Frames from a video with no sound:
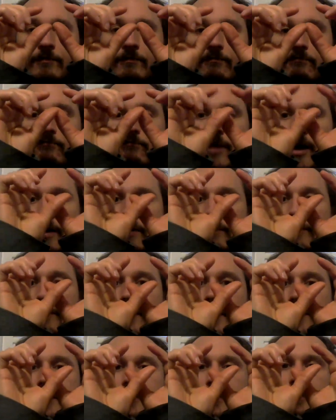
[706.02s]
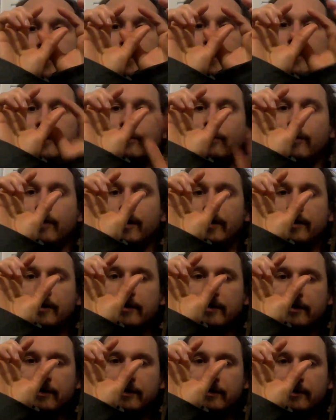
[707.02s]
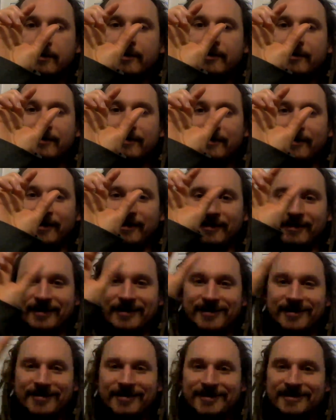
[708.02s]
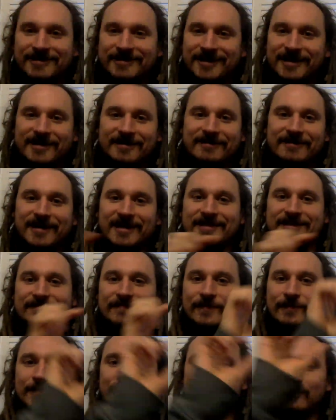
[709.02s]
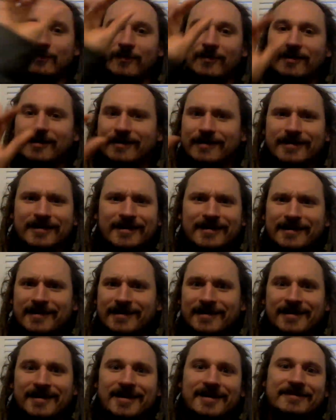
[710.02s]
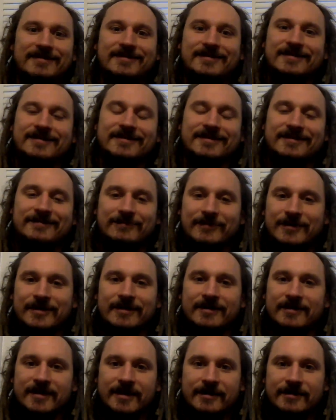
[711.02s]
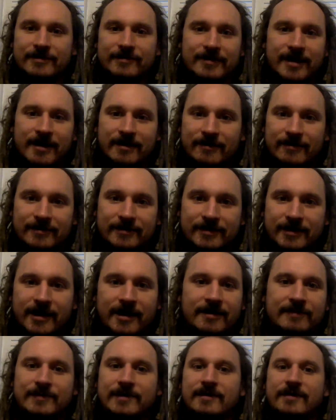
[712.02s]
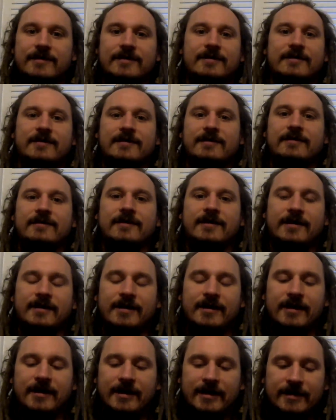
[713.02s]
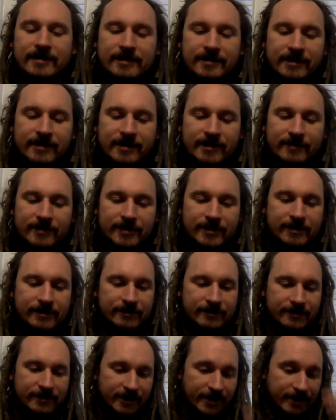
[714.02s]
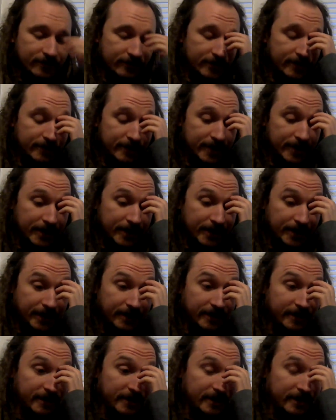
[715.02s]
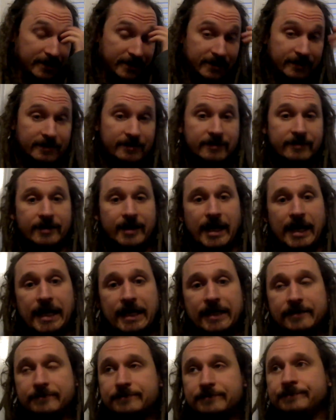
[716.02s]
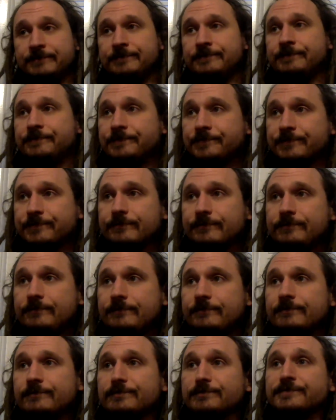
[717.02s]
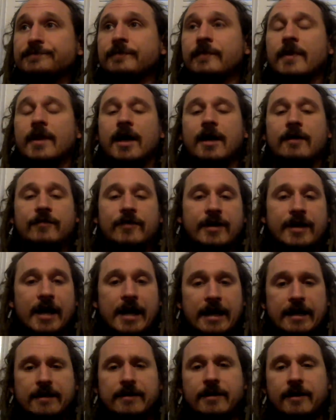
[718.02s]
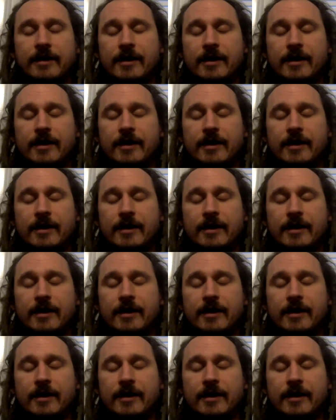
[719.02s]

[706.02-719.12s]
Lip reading: and turn into one. And then just continue as if it was one. And it was just weird, and they do that all the time. And the other thing would be that every night,